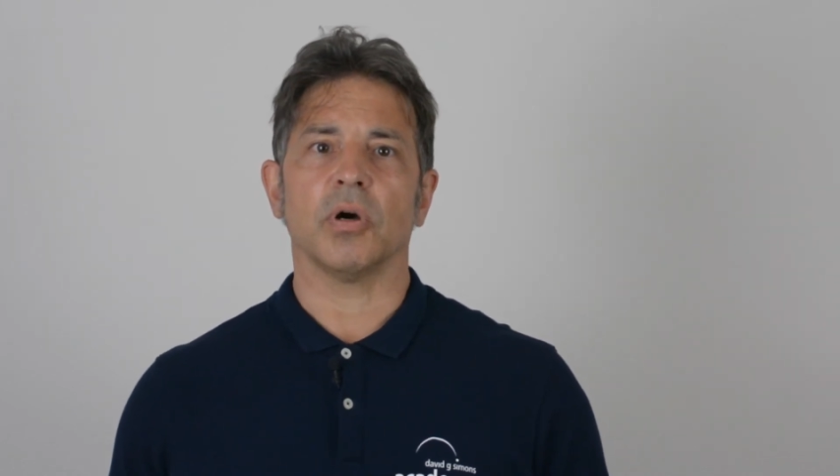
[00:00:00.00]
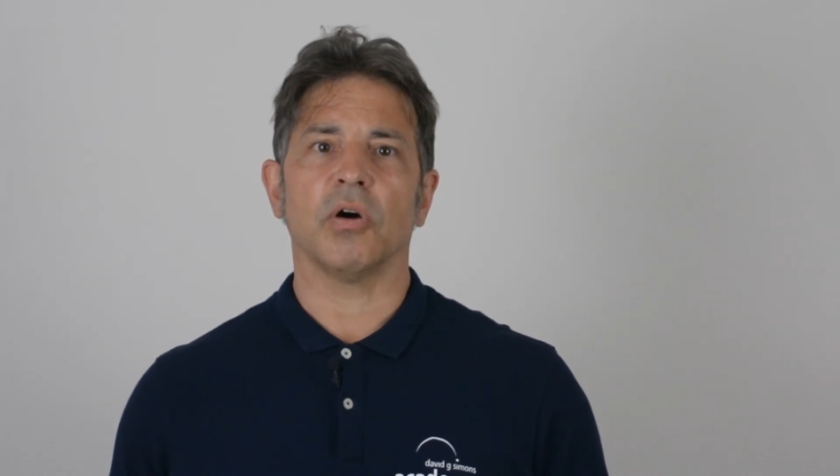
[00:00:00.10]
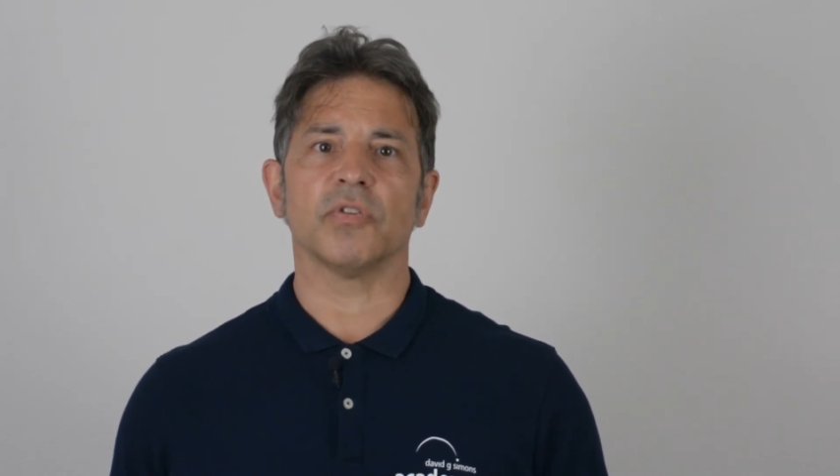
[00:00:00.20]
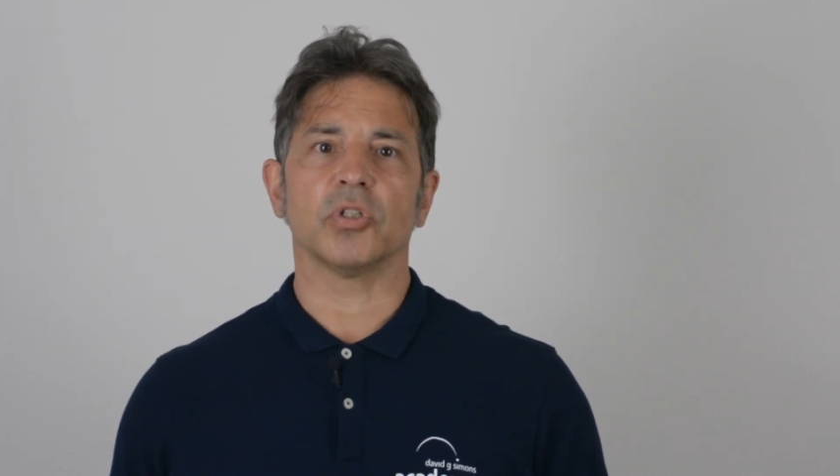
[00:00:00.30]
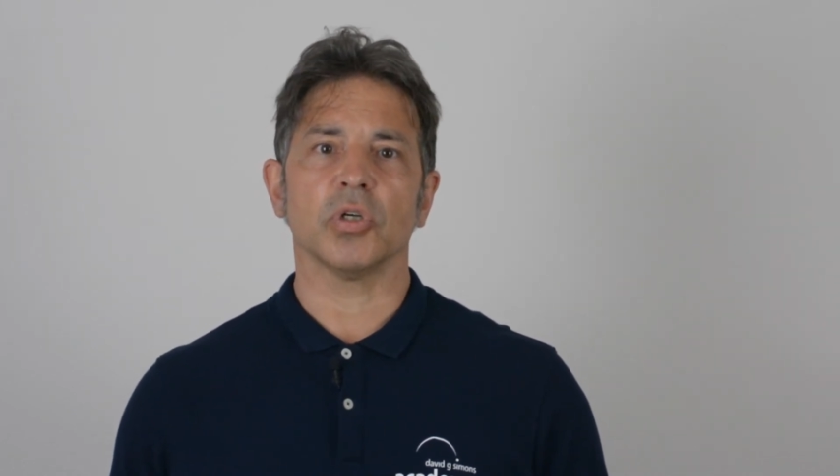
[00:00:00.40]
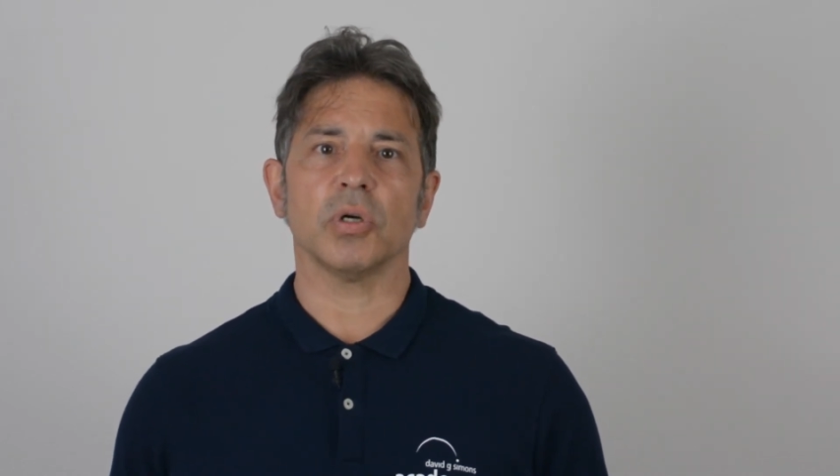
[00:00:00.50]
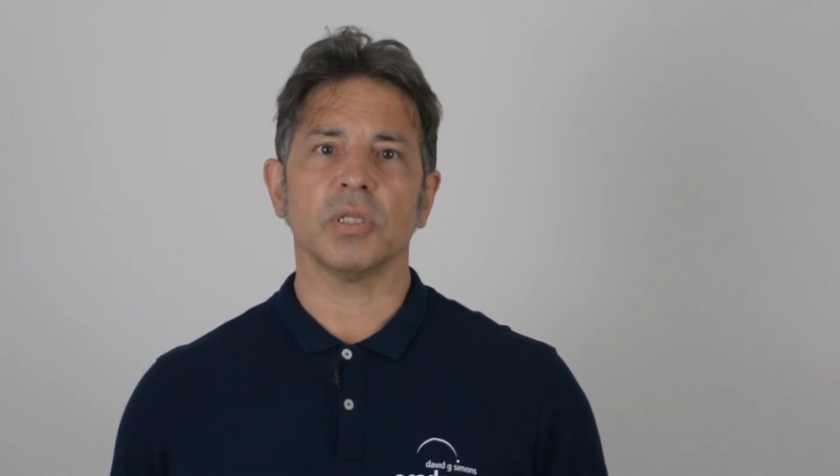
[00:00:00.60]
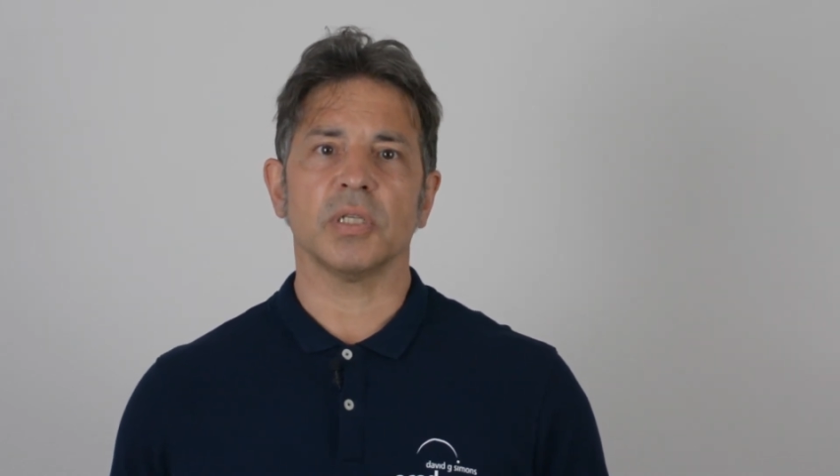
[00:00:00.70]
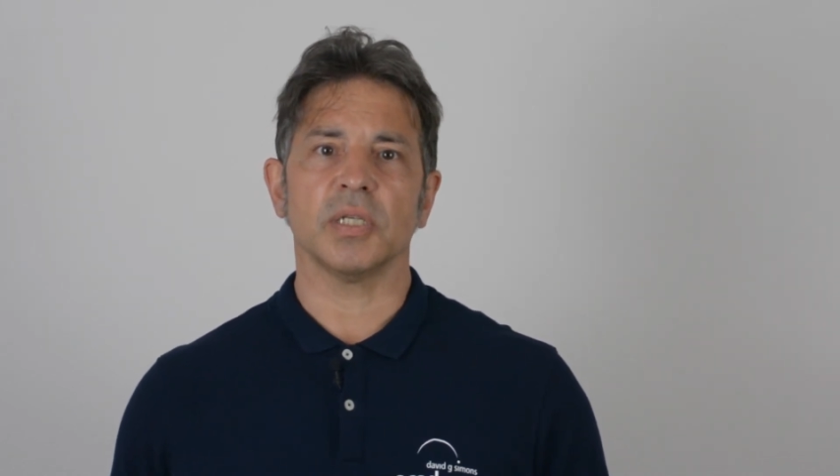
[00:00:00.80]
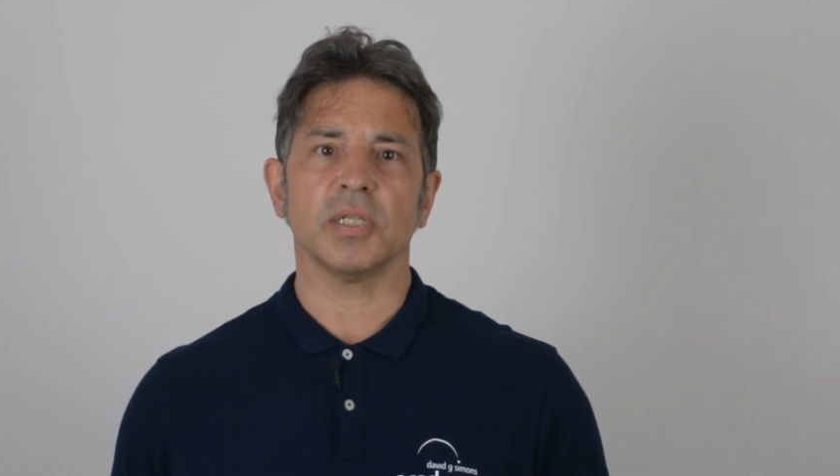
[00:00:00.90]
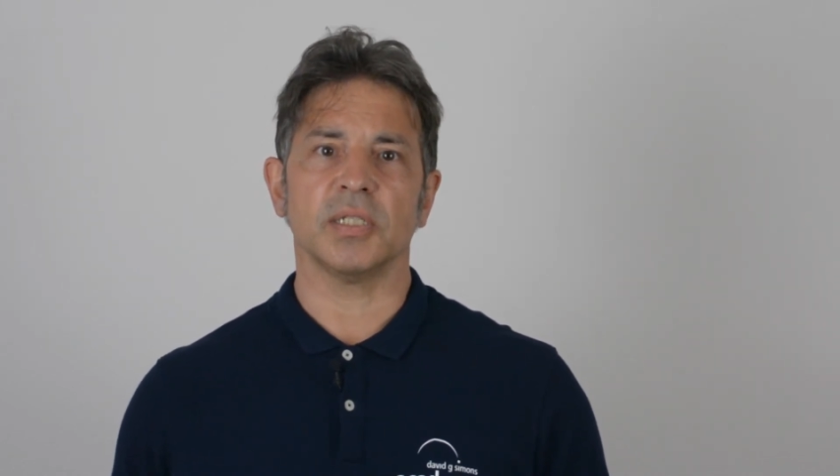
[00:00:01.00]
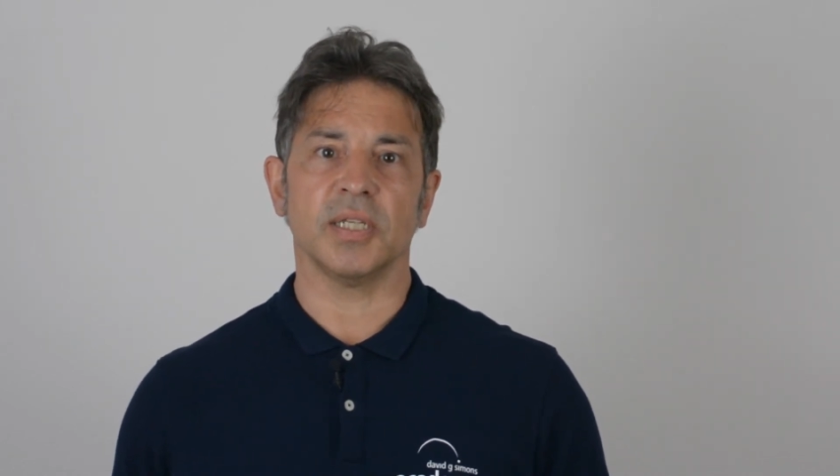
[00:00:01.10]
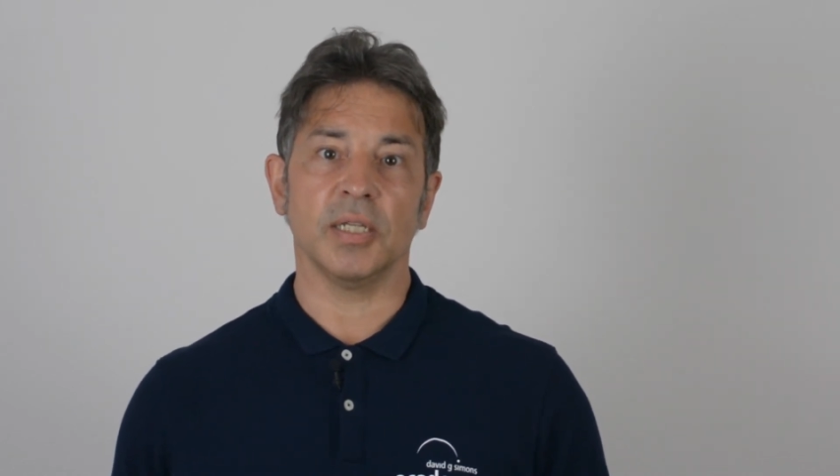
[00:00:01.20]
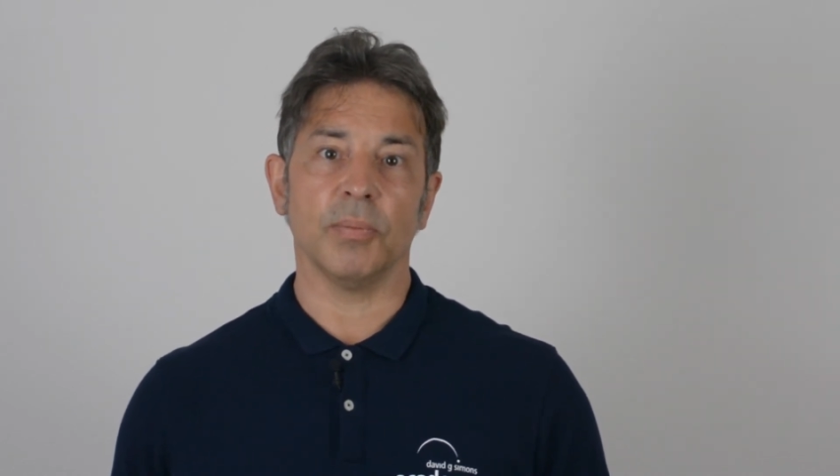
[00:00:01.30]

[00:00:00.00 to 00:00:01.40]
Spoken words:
of a joint is in the